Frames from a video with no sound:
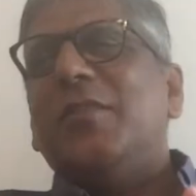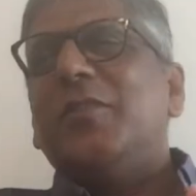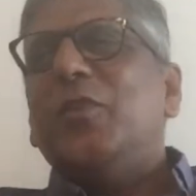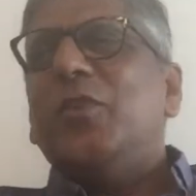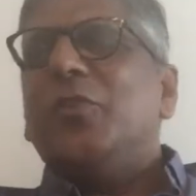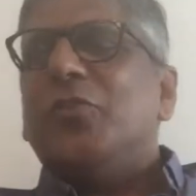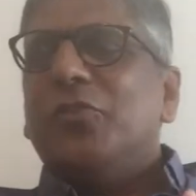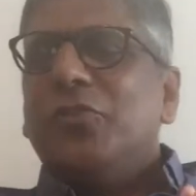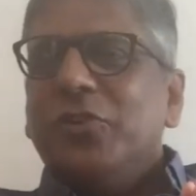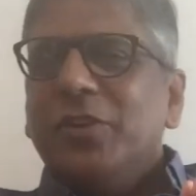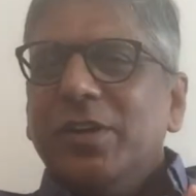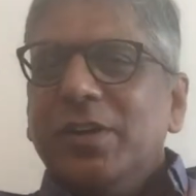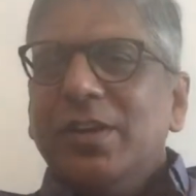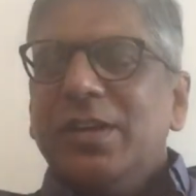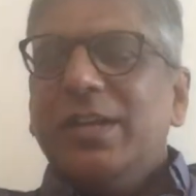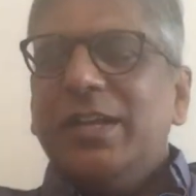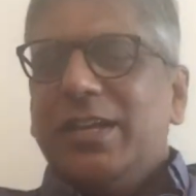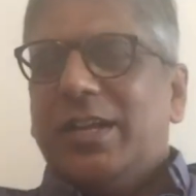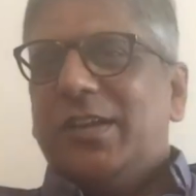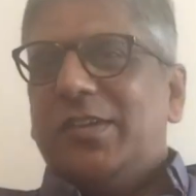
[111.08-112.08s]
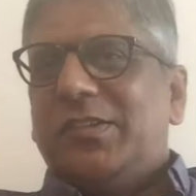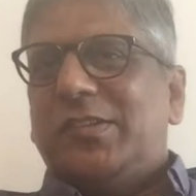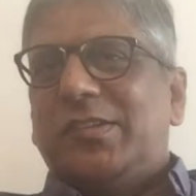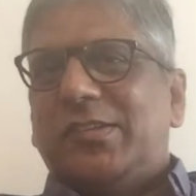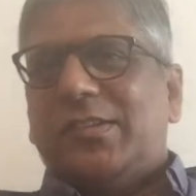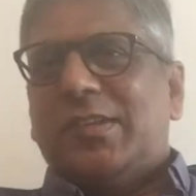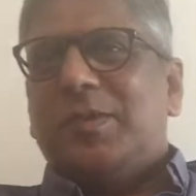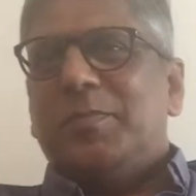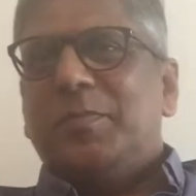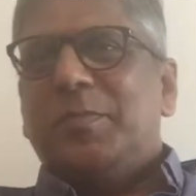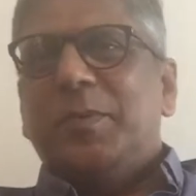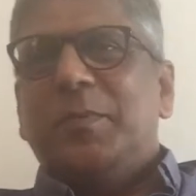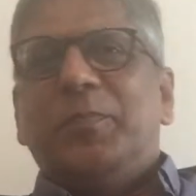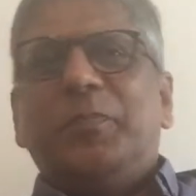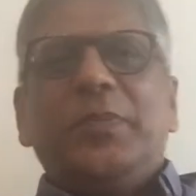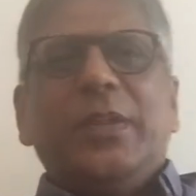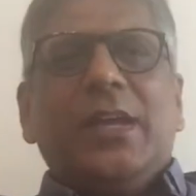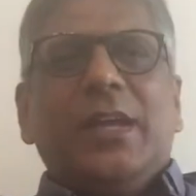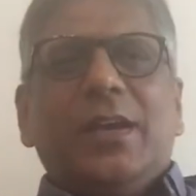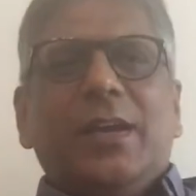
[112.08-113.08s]
give you a really nice example.
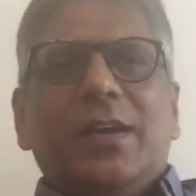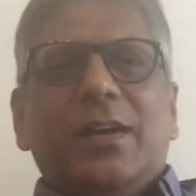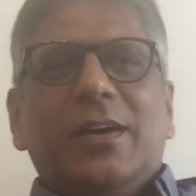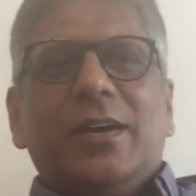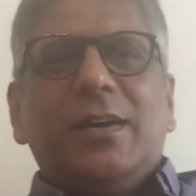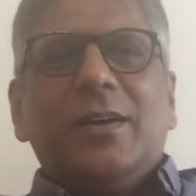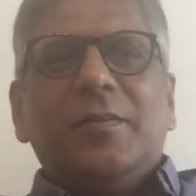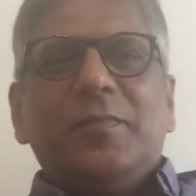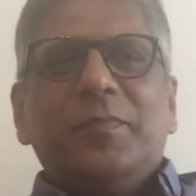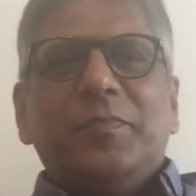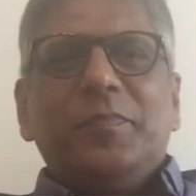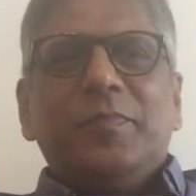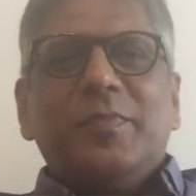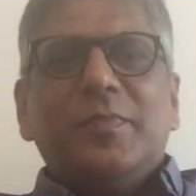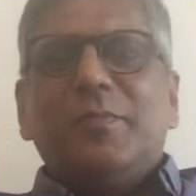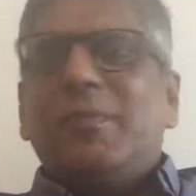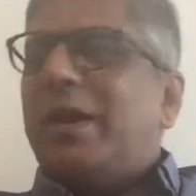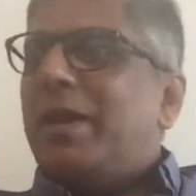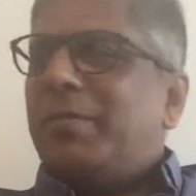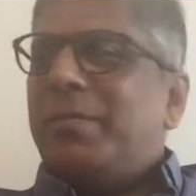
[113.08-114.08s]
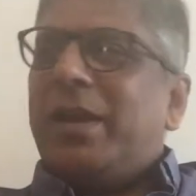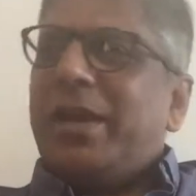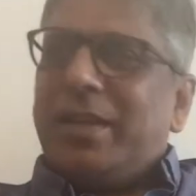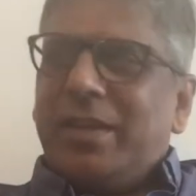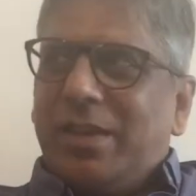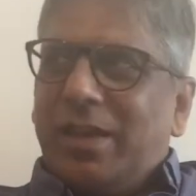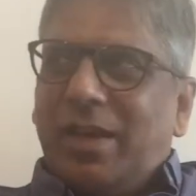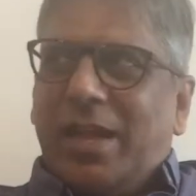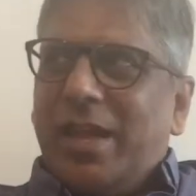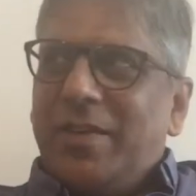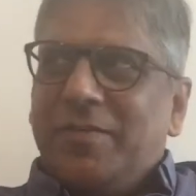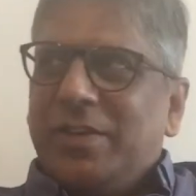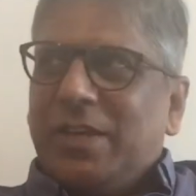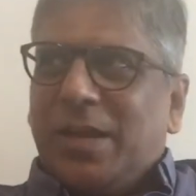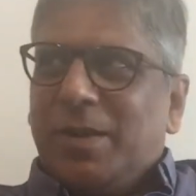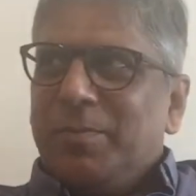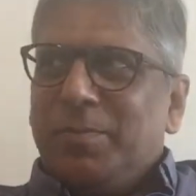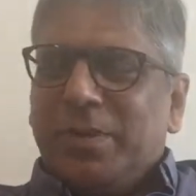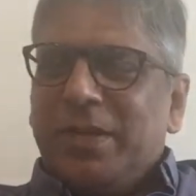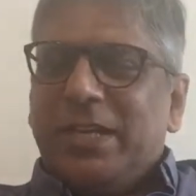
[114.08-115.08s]
I have a
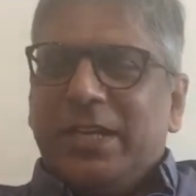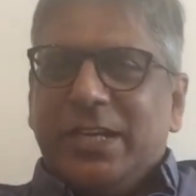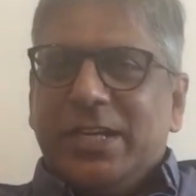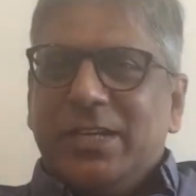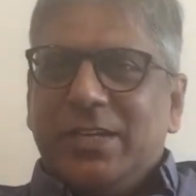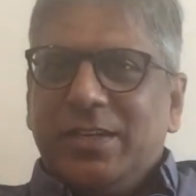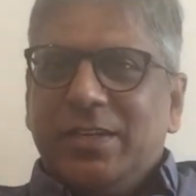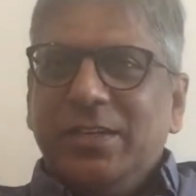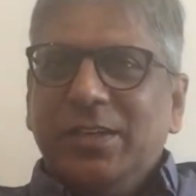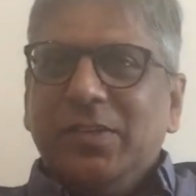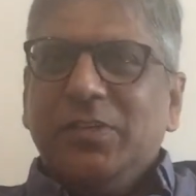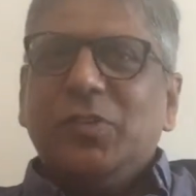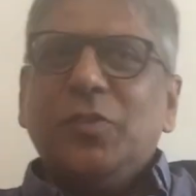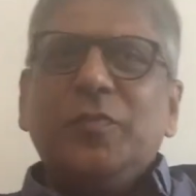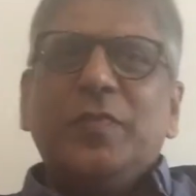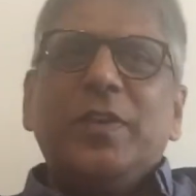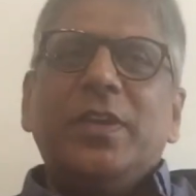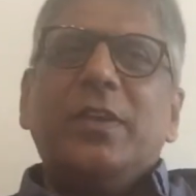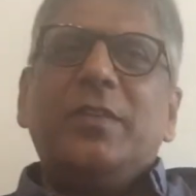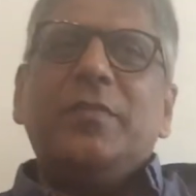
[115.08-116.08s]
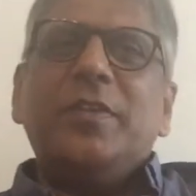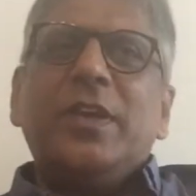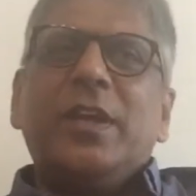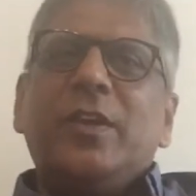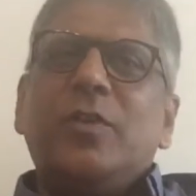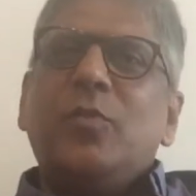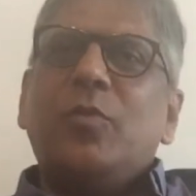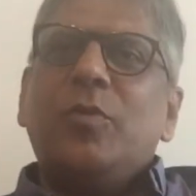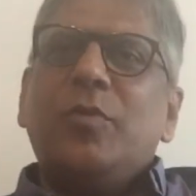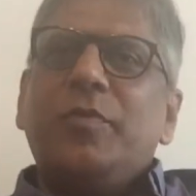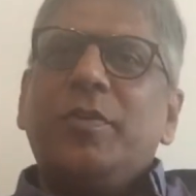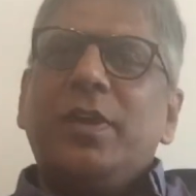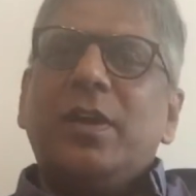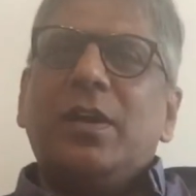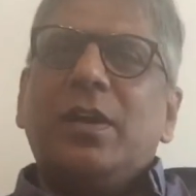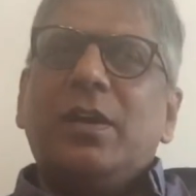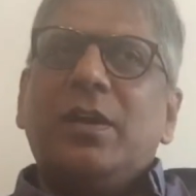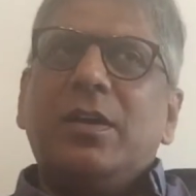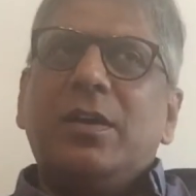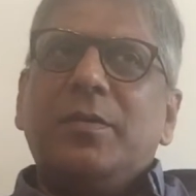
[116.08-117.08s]
company in India, so we
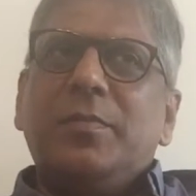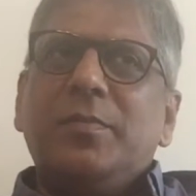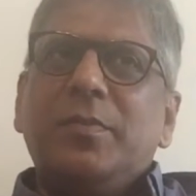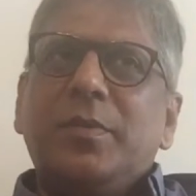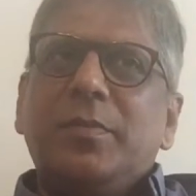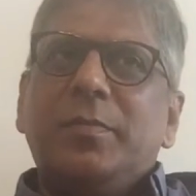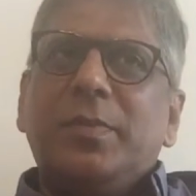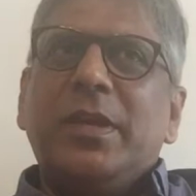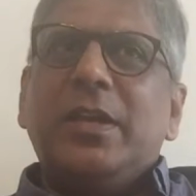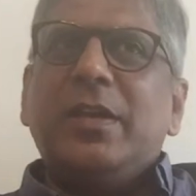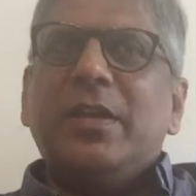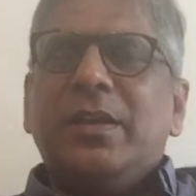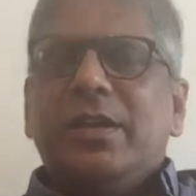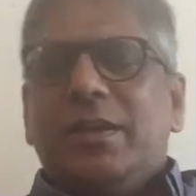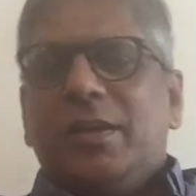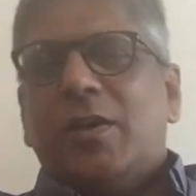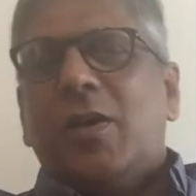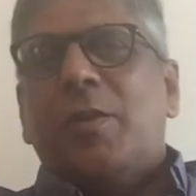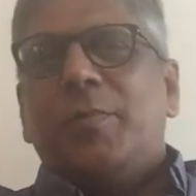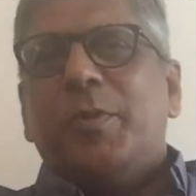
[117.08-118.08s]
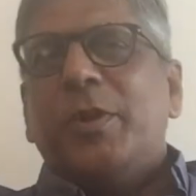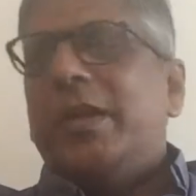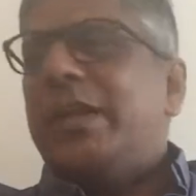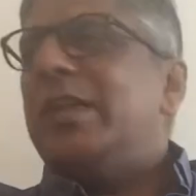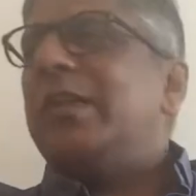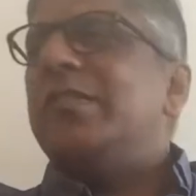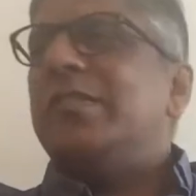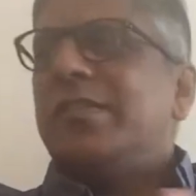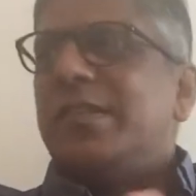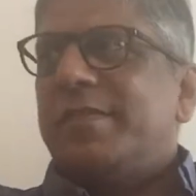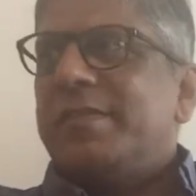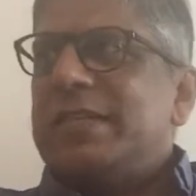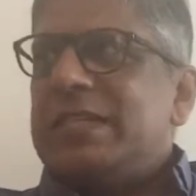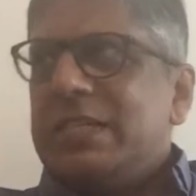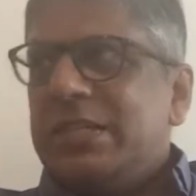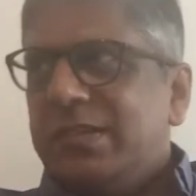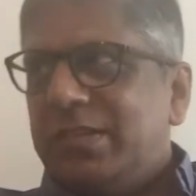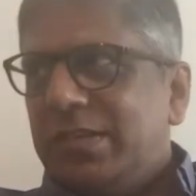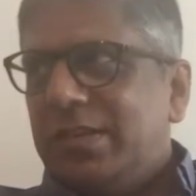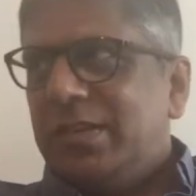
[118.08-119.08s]
are operating in
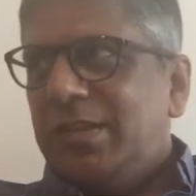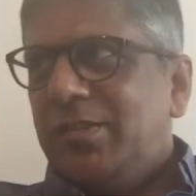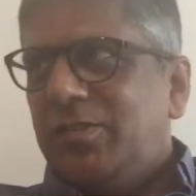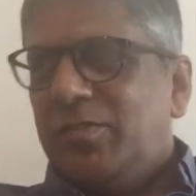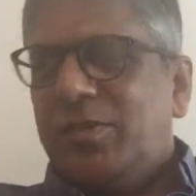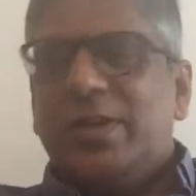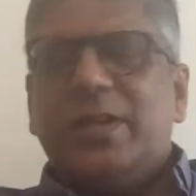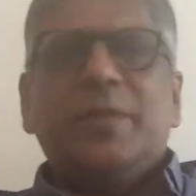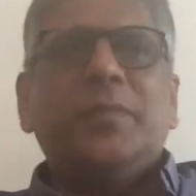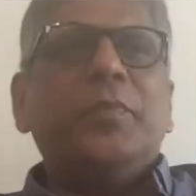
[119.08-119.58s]
70 cities. Right?